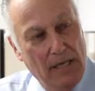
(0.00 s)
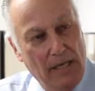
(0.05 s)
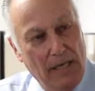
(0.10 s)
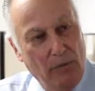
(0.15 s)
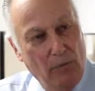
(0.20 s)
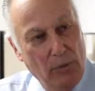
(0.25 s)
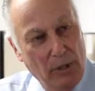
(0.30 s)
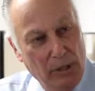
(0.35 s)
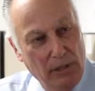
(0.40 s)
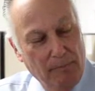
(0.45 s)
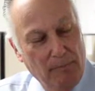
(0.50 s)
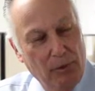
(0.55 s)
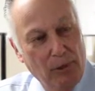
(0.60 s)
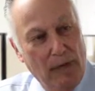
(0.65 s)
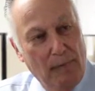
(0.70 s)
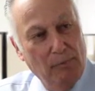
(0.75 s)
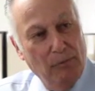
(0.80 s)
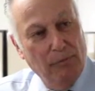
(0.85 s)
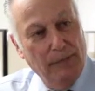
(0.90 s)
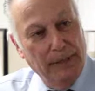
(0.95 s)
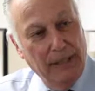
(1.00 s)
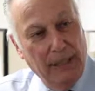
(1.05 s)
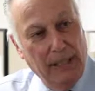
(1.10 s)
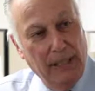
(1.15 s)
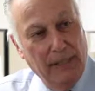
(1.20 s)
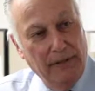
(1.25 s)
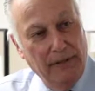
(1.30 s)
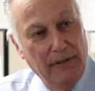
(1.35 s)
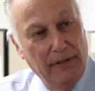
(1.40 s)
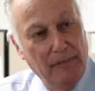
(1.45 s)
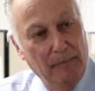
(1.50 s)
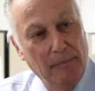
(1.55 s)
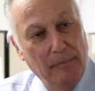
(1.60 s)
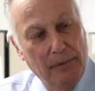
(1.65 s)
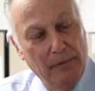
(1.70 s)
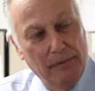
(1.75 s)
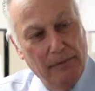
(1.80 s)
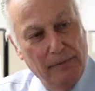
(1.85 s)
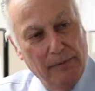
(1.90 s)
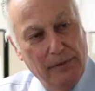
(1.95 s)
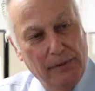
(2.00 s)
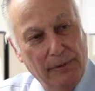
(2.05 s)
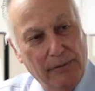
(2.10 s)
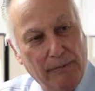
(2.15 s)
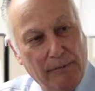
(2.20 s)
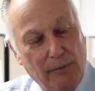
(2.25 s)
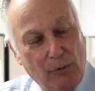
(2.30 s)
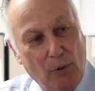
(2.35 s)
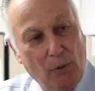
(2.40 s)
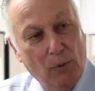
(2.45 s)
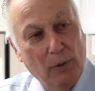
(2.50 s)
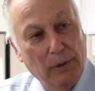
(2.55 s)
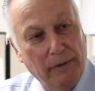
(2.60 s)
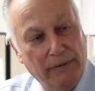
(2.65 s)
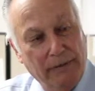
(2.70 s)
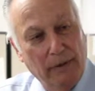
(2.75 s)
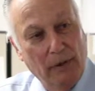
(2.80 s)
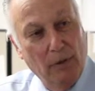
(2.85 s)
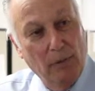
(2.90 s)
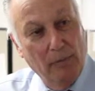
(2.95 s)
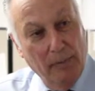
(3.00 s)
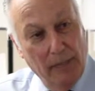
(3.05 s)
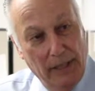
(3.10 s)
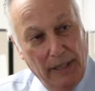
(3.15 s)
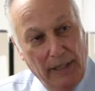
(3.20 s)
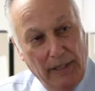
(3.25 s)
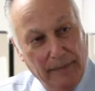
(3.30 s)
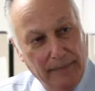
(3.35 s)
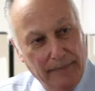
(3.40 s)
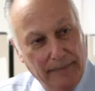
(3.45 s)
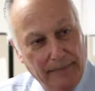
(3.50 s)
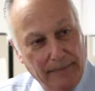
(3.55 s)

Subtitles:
And we can probably get them some forward flow money.